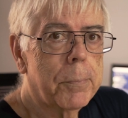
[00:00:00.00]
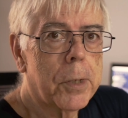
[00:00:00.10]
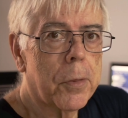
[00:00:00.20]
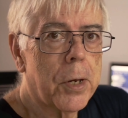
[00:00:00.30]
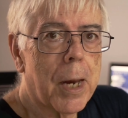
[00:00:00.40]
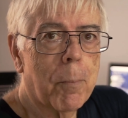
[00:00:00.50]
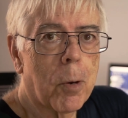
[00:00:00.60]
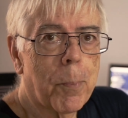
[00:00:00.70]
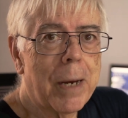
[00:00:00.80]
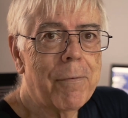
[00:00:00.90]
to the number of
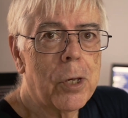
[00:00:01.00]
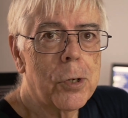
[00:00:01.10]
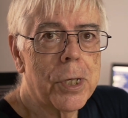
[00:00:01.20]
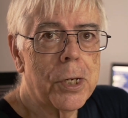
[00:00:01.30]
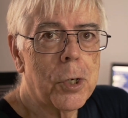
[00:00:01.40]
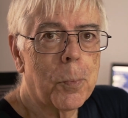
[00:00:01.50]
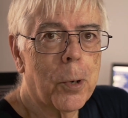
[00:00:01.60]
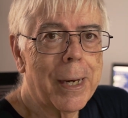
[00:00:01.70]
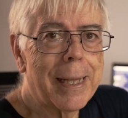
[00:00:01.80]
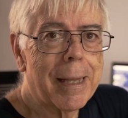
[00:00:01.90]
previews that you
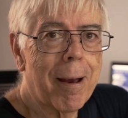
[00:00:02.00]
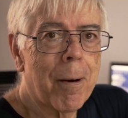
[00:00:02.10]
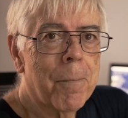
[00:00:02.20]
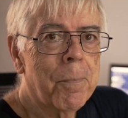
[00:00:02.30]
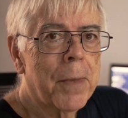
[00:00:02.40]
put in there,